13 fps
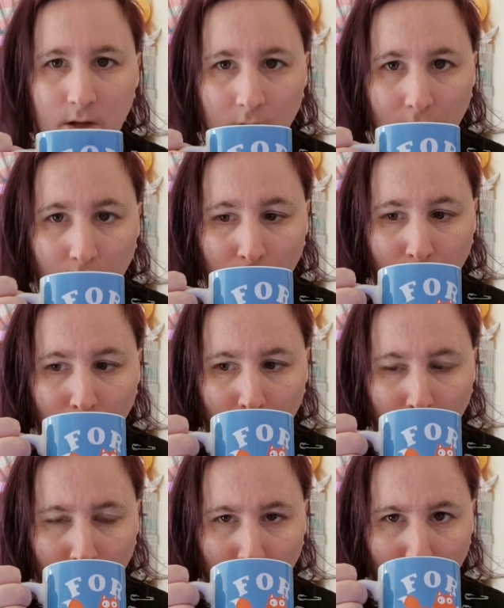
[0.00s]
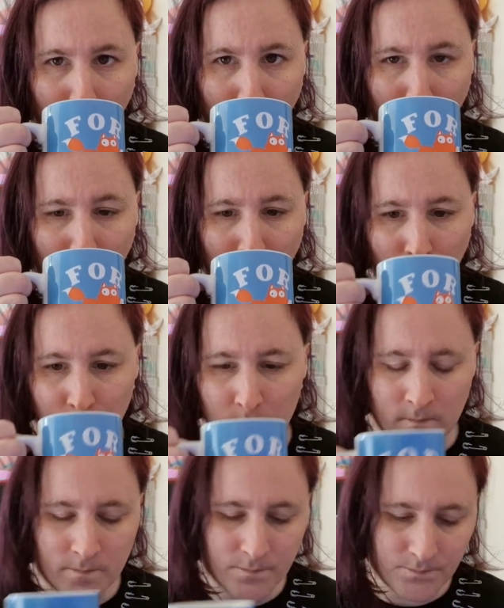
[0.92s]

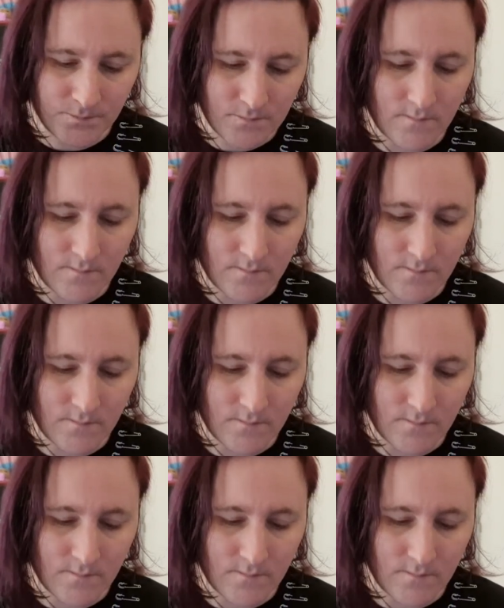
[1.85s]
Nothing is said.